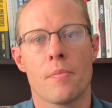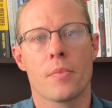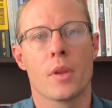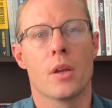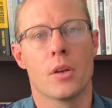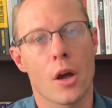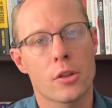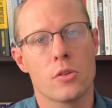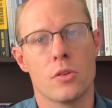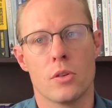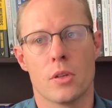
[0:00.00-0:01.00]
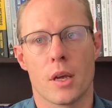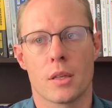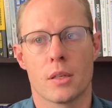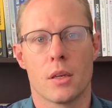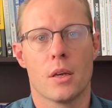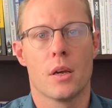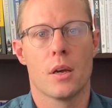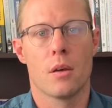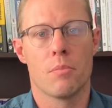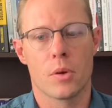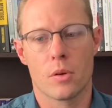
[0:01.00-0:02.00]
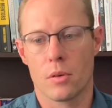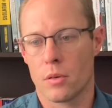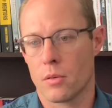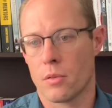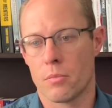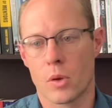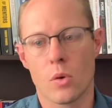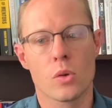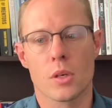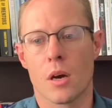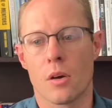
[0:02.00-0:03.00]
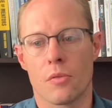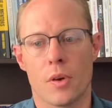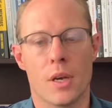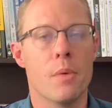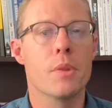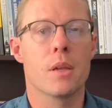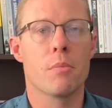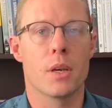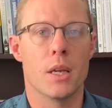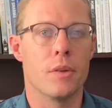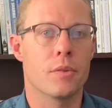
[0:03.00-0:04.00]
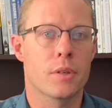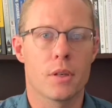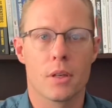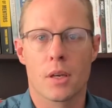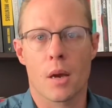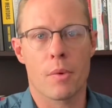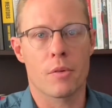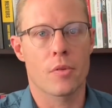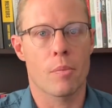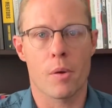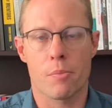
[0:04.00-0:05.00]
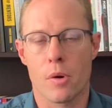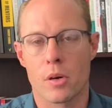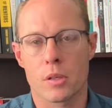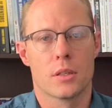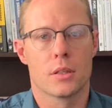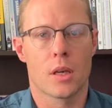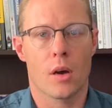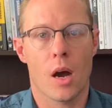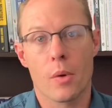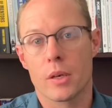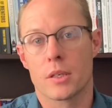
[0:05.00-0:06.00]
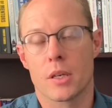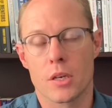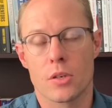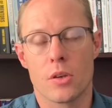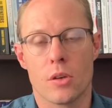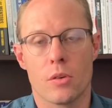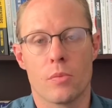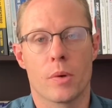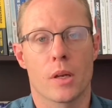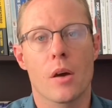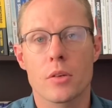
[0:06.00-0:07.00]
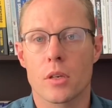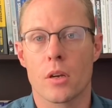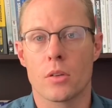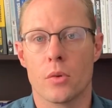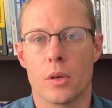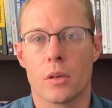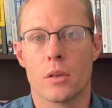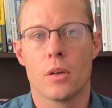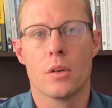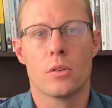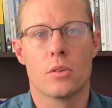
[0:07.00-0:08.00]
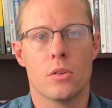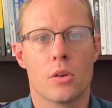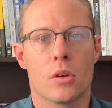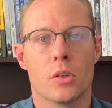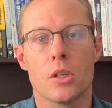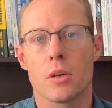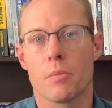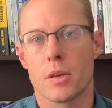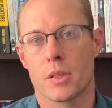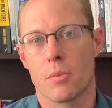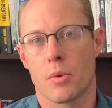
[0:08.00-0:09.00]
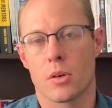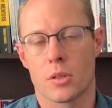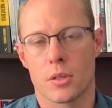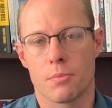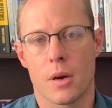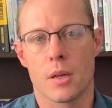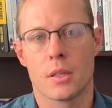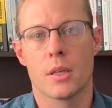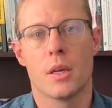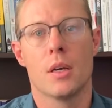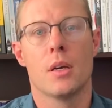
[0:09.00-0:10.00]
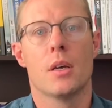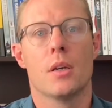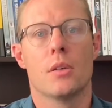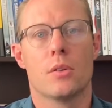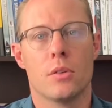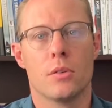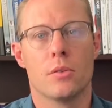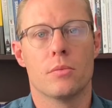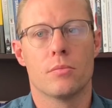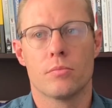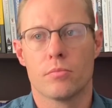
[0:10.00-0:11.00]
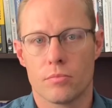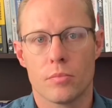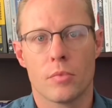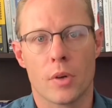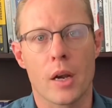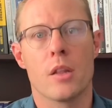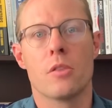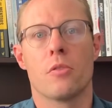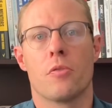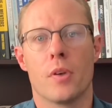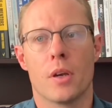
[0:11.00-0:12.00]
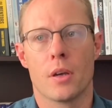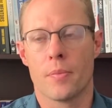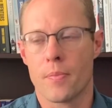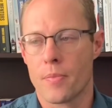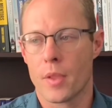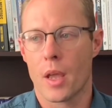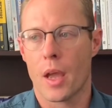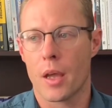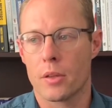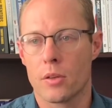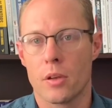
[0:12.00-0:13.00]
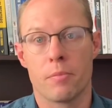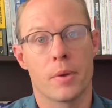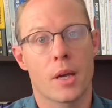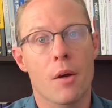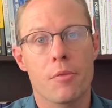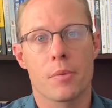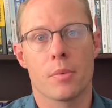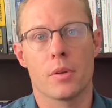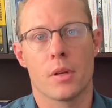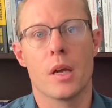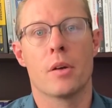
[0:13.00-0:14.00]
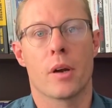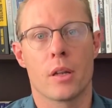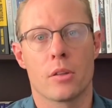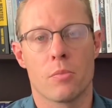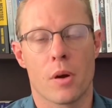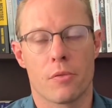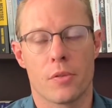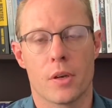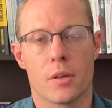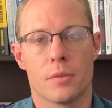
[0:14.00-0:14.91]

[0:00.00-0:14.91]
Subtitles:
not to do that because of limiting beliefs coming from our past. So I want to suggest to you what I started doing to condition my subconscious mind to run into fear and be comfortable in running into my fear.